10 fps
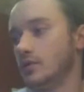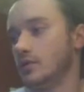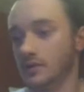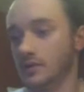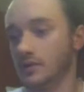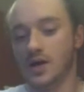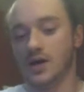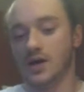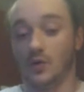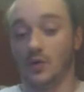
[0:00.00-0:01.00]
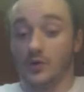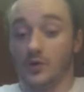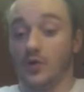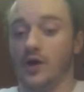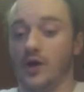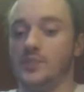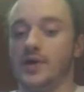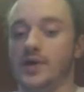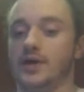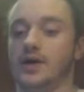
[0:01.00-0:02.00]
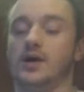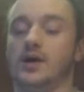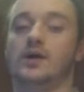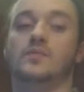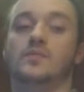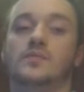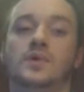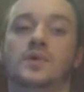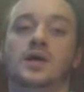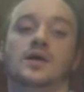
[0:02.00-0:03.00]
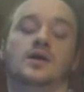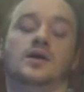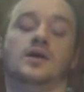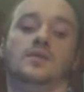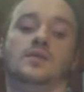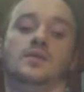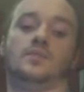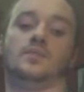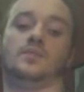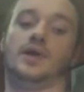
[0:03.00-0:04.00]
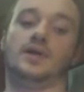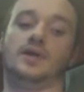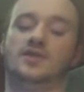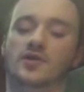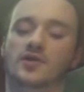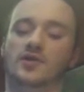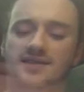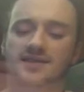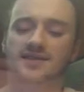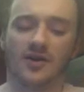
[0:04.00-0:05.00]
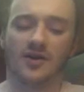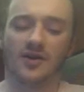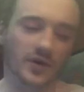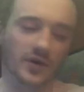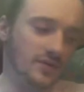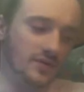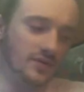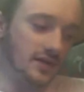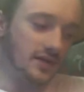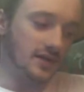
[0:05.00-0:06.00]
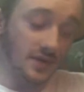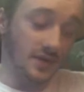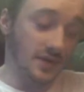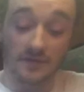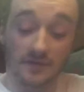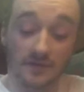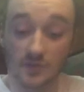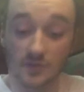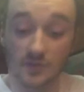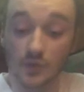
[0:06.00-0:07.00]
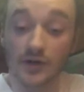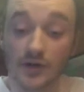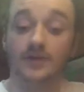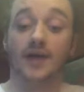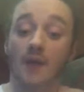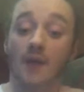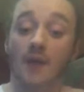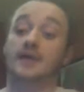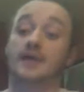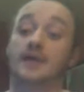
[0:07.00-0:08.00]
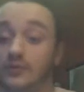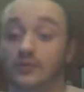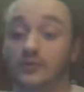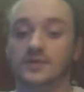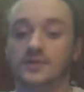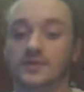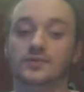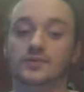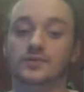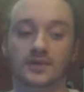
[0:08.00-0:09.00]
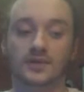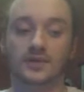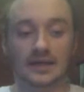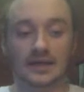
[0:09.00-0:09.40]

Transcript: But so it's kind of weird. It was, especially at first, it was weird not being able to get into a wheelie. But yeah, it prevents me from tipping over.